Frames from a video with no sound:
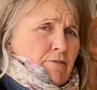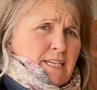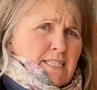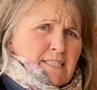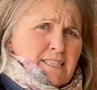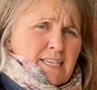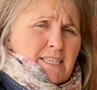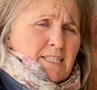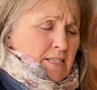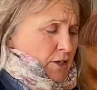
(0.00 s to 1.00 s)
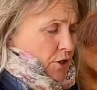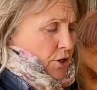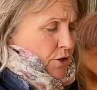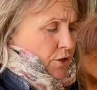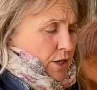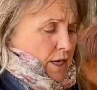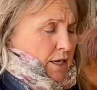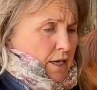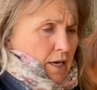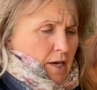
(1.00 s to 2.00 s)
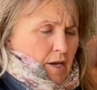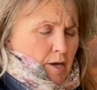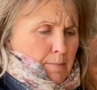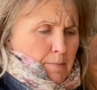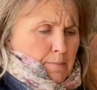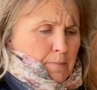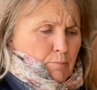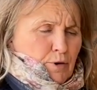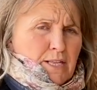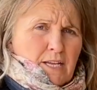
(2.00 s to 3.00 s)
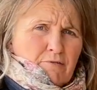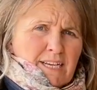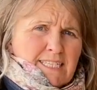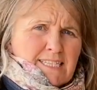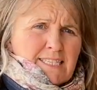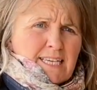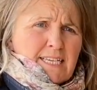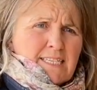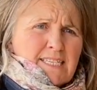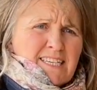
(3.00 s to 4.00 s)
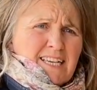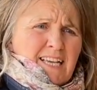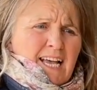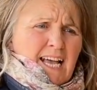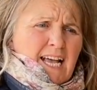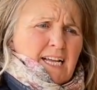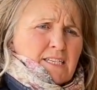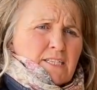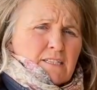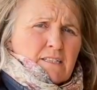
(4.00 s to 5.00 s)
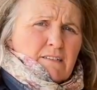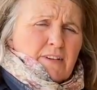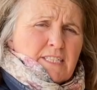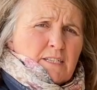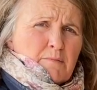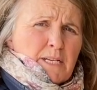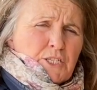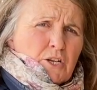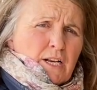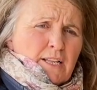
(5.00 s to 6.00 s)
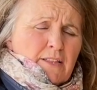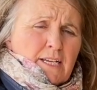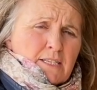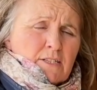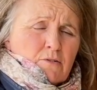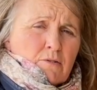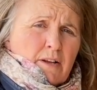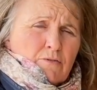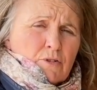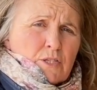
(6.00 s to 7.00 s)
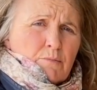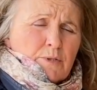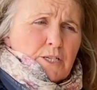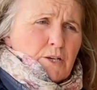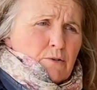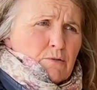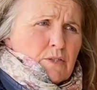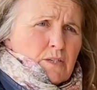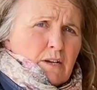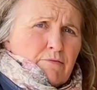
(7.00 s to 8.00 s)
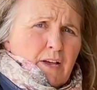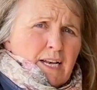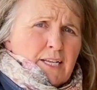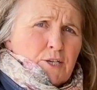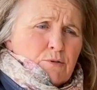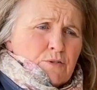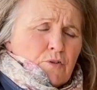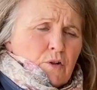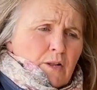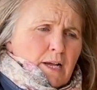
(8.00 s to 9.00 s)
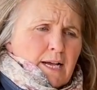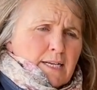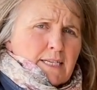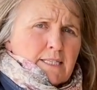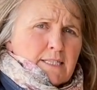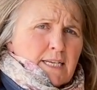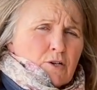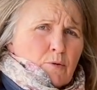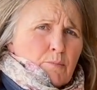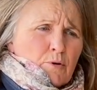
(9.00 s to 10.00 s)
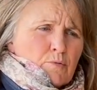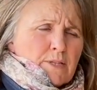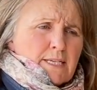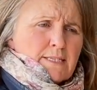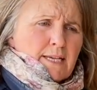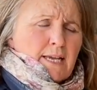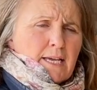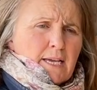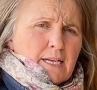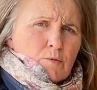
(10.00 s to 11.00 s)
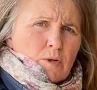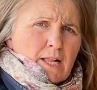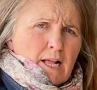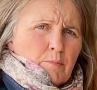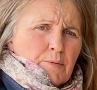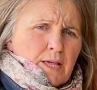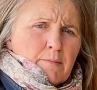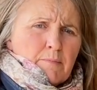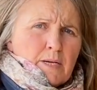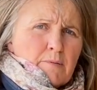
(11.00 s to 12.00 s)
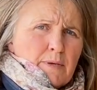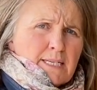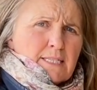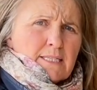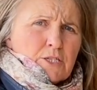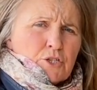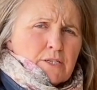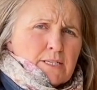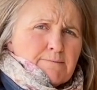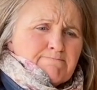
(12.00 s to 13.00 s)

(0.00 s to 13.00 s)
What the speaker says: rate is this, the breathing rate is this, and the vet immediately thinks, oh, I've got somebody who's fairly useful, I need to take on board what they're saying, and it will help them make decisions.